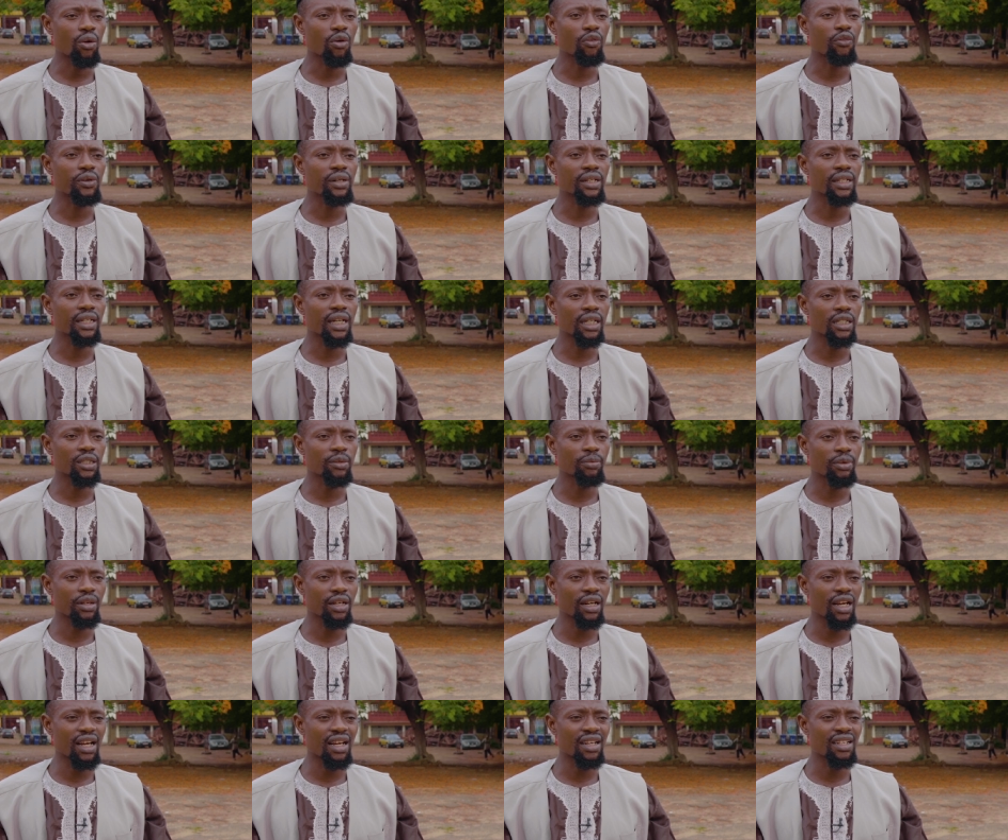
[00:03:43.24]
offering that
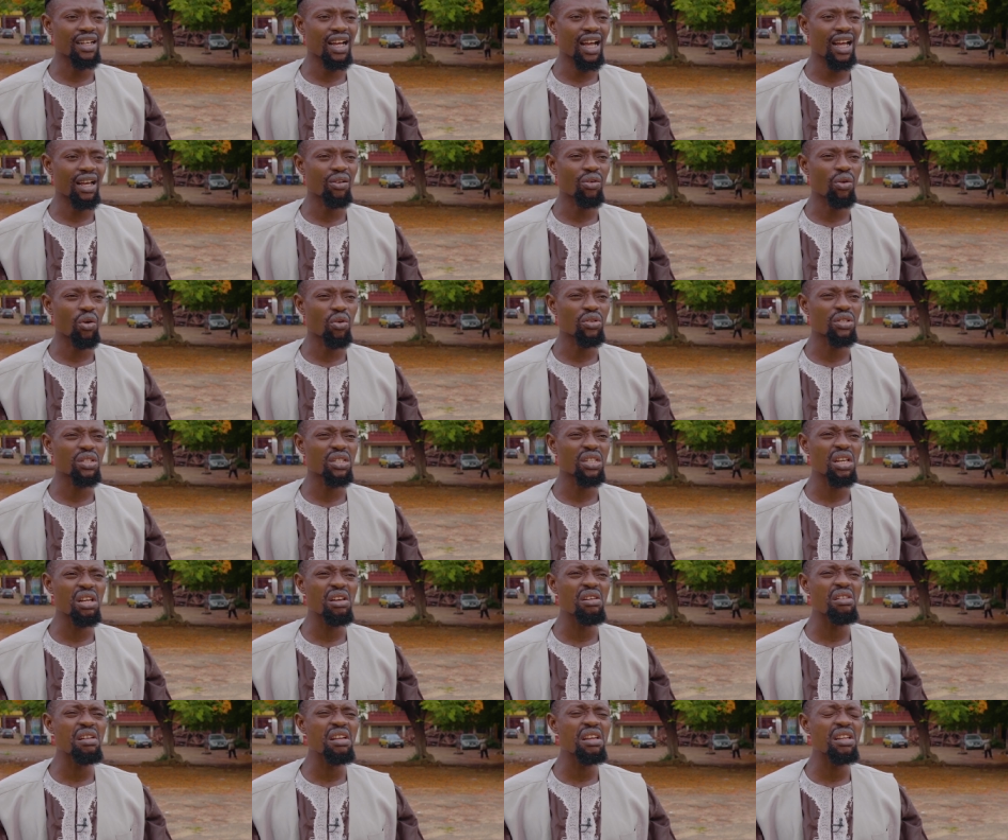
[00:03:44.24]
prayer, I got a
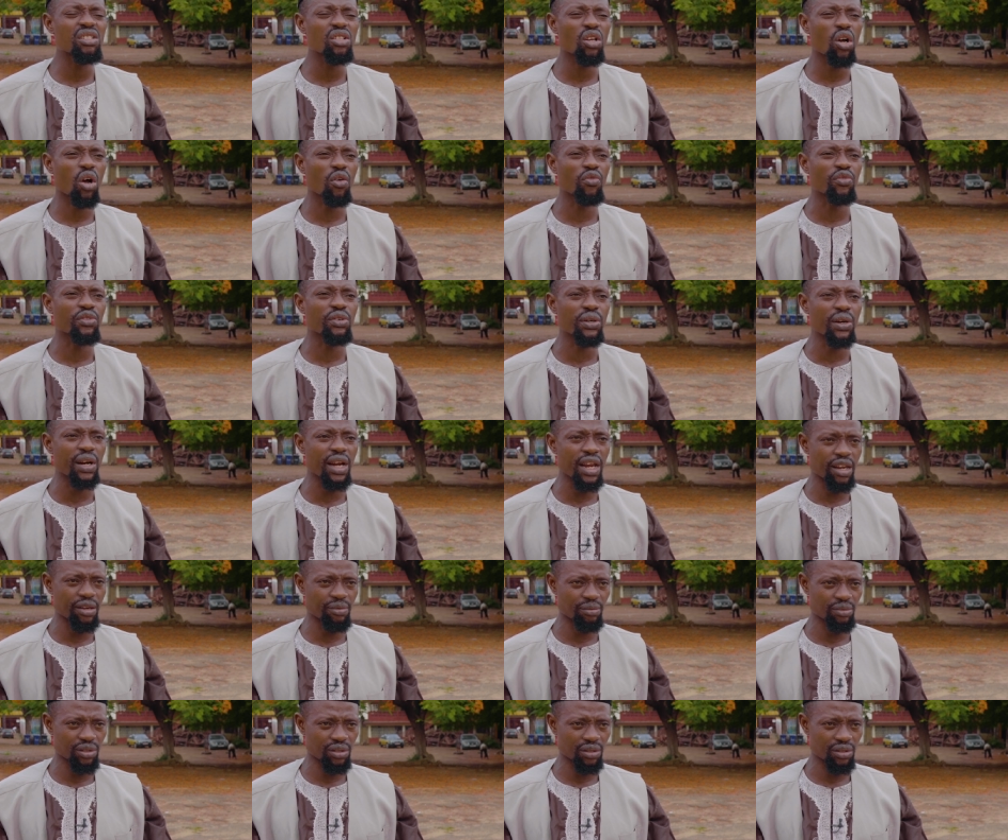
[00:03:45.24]
series of
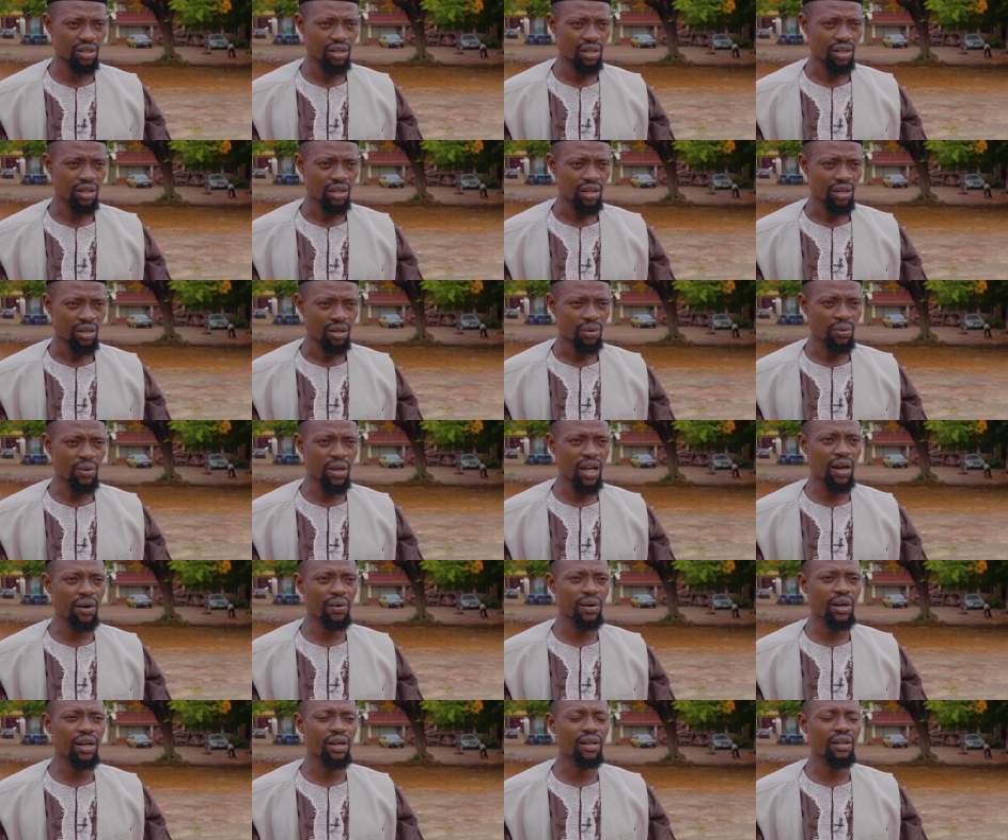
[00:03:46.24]
dreams
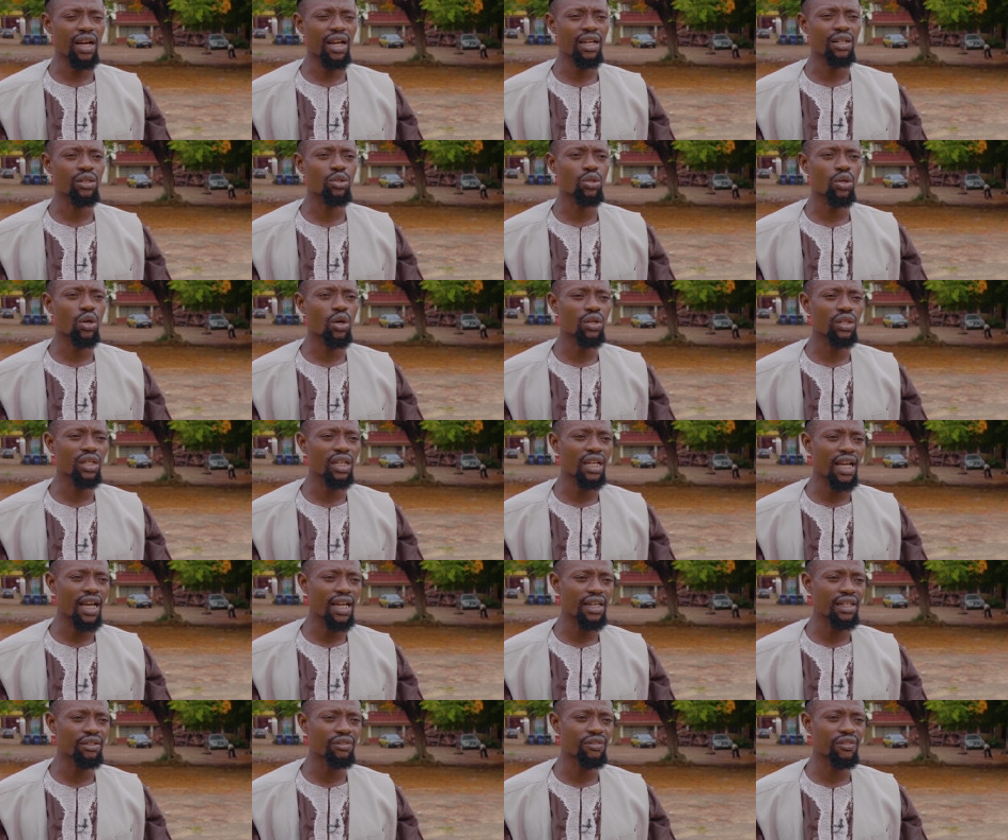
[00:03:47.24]
wherein I saw the
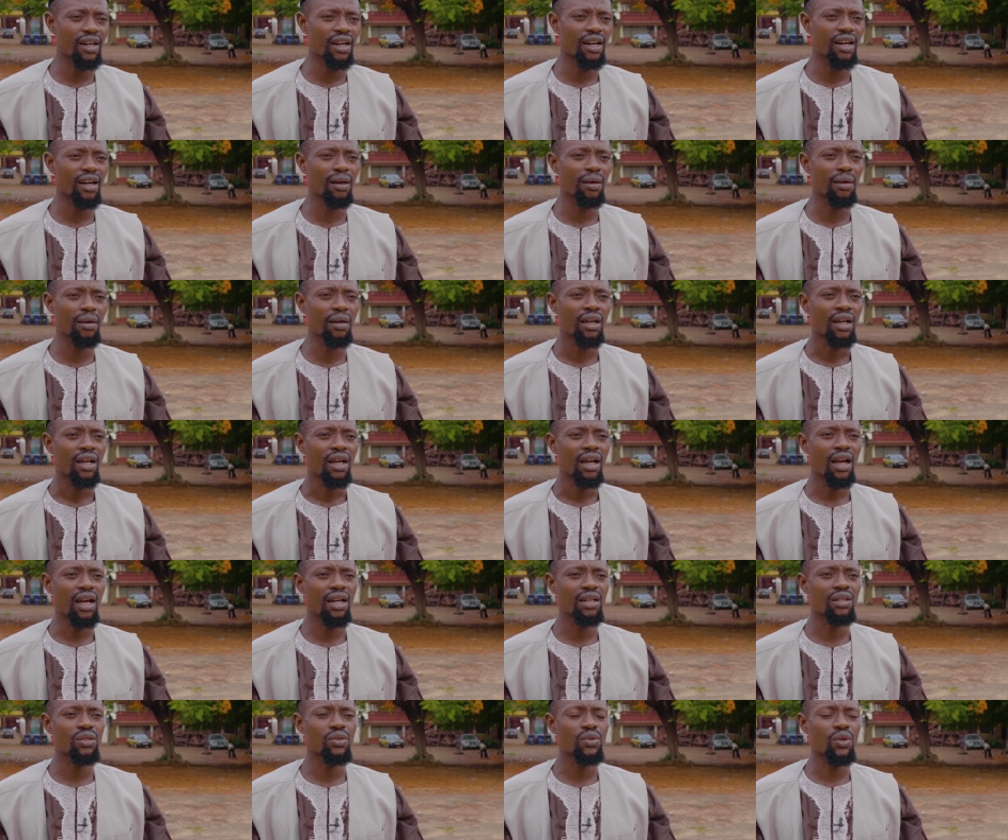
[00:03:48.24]
Khalifa,
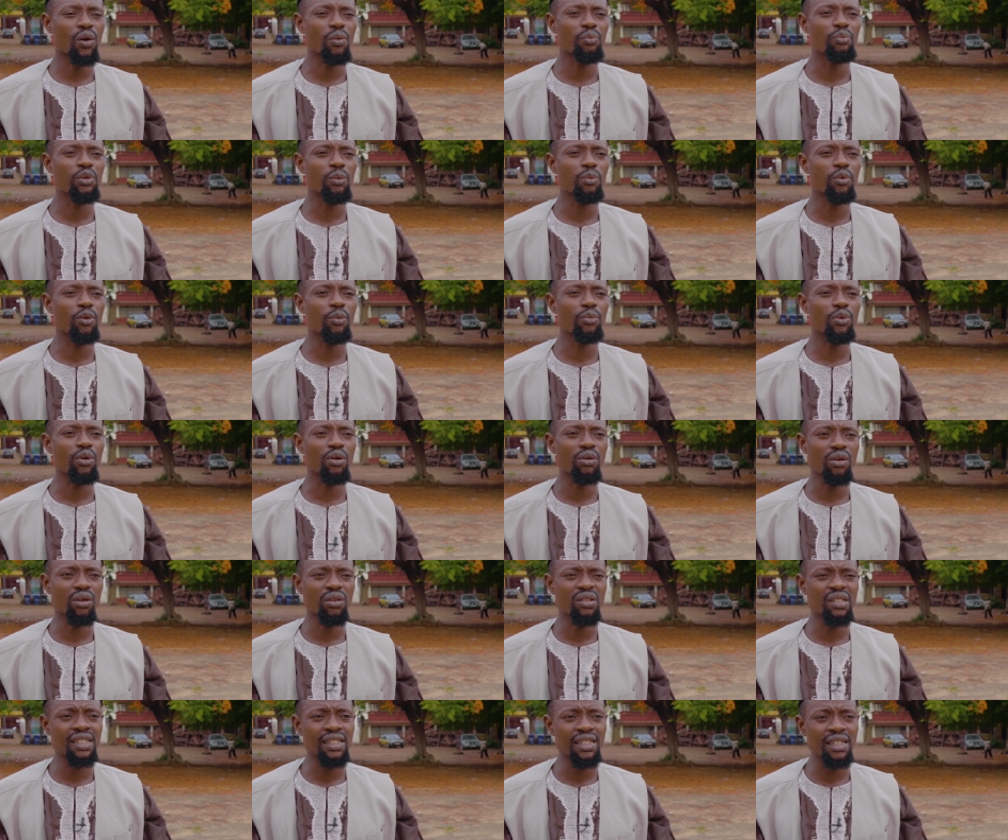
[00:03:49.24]
I saw people
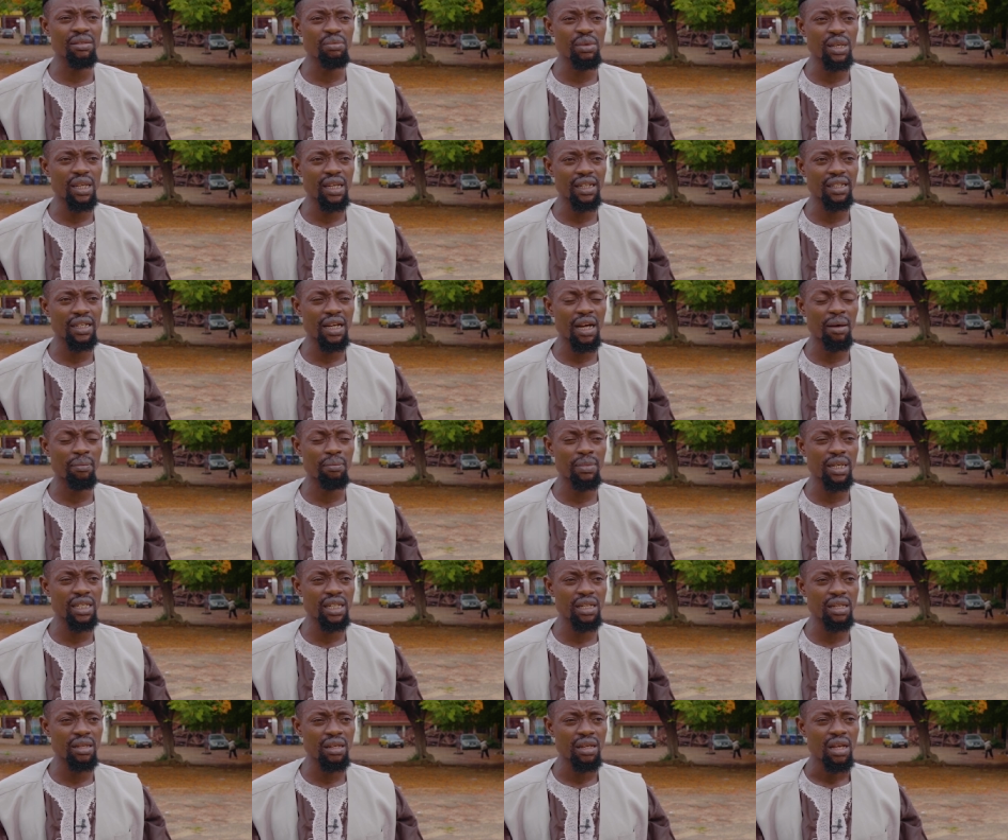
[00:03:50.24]
pronouncing me an
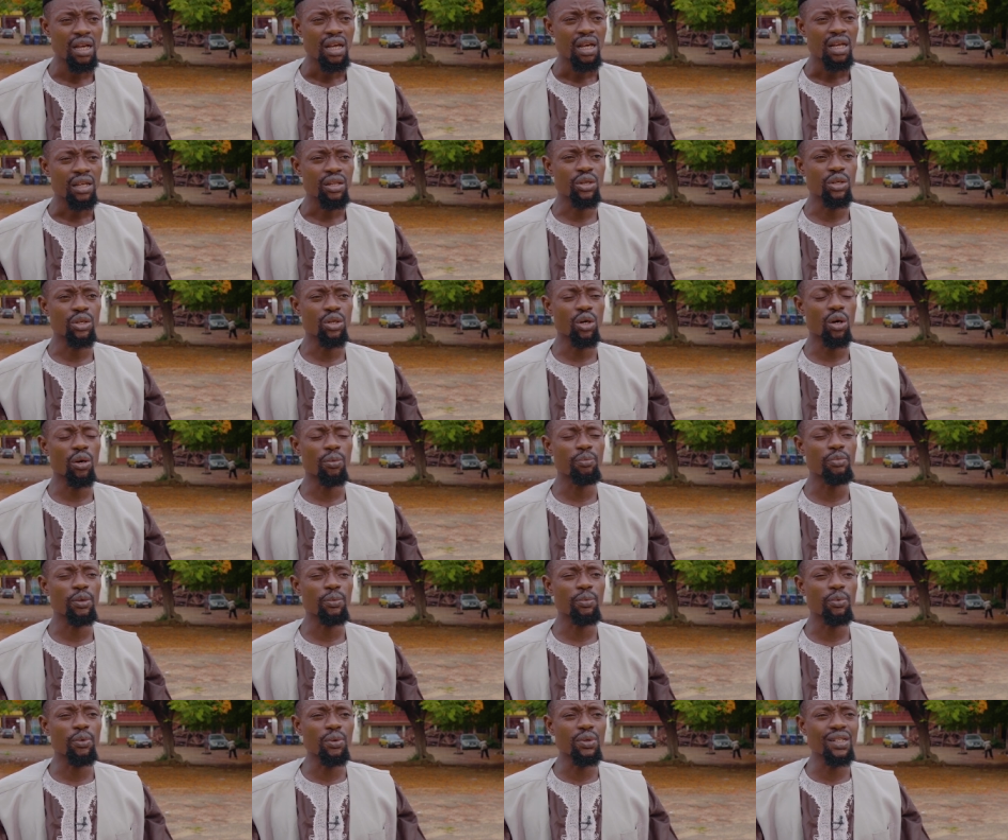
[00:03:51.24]
Ahmadi, you know,
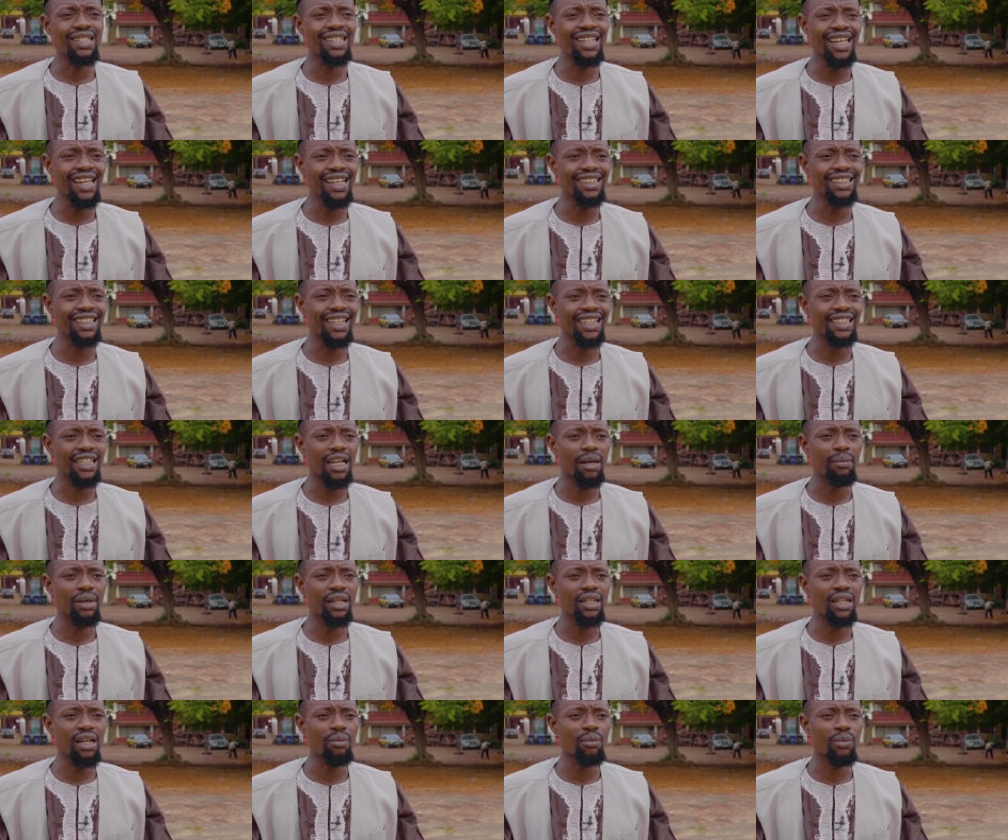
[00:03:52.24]
people saying that
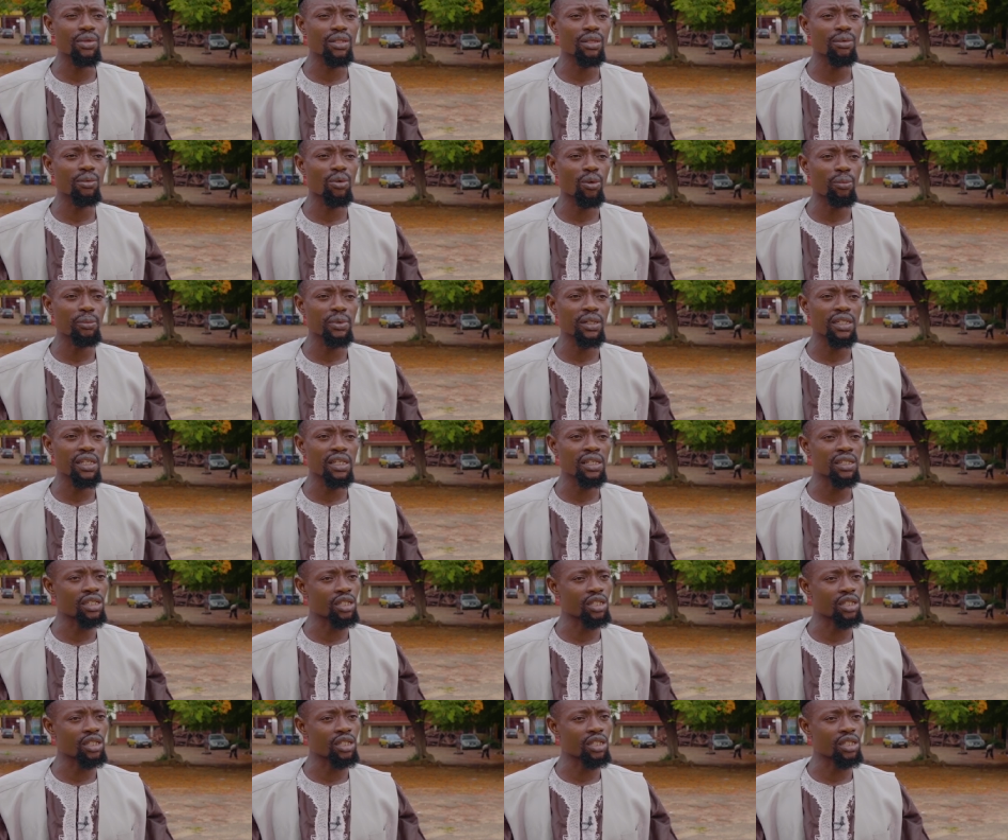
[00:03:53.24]
Ahmadiyya Muslim community